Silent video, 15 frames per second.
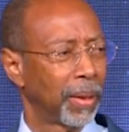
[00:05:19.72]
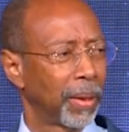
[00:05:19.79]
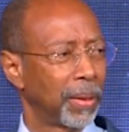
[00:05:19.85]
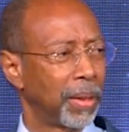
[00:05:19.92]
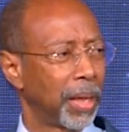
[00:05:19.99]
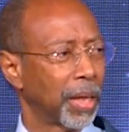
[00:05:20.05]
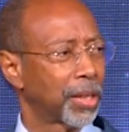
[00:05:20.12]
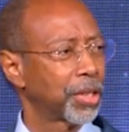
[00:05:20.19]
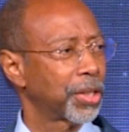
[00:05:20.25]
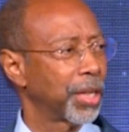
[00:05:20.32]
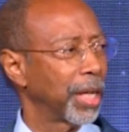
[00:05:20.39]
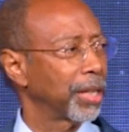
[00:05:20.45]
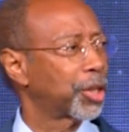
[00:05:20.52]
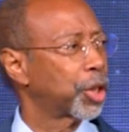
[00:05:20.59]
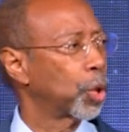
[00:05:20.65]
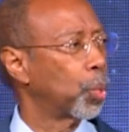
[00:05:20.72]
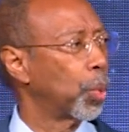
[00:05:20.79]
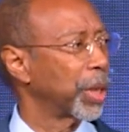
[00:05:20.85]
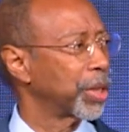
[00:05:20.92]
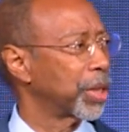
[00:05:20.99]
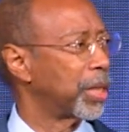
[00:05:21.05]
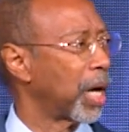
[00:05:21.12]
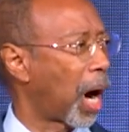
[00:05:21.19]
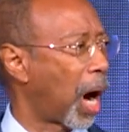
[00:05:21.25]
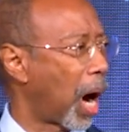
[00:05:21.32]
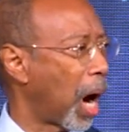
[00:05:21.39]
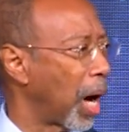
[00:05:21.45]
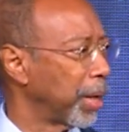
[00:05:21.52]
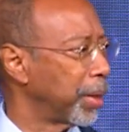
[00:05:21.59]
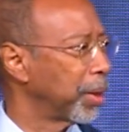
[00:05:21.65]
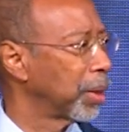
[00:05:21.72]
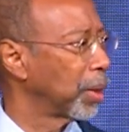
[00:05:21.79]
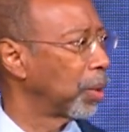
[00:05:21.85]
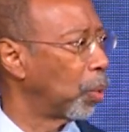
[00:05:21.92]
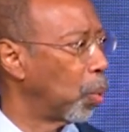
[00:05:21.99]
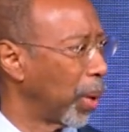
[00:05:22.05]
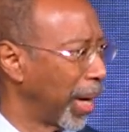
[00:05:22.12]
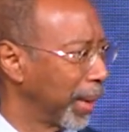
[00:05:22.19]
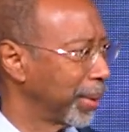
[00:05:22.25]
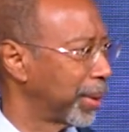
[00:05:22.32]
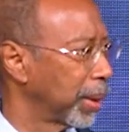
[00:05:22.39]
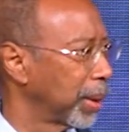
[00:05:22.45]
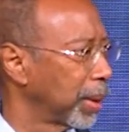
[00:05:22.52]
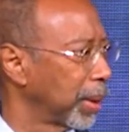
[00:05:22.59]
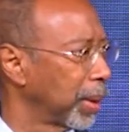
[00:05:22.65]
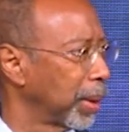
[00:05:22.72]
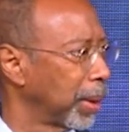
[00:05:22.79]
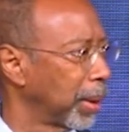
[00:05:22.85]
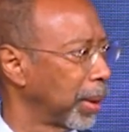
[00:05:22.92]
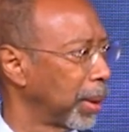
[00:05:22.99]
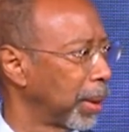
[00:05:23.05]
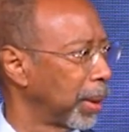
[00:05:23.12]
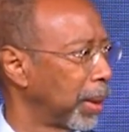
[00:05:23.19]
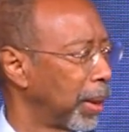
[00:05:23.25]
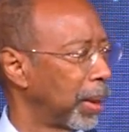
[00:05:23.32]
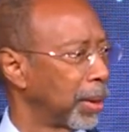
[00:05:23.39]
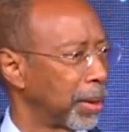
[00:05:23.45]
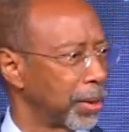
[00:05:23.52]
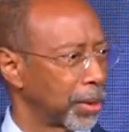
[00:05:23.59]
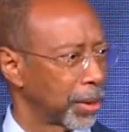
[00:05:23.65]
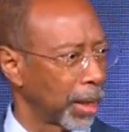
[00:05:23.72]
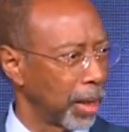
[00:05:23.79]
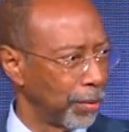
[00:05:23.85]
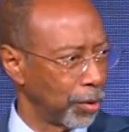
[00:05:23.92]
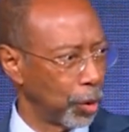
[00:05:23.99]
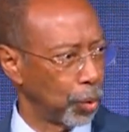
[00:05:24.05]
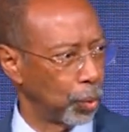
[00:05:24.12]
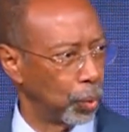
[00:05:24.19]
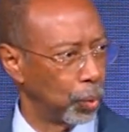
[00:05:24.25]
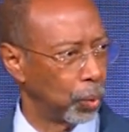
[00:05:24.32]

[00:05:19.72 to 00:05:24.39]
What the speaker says: the extent to which God went to save you,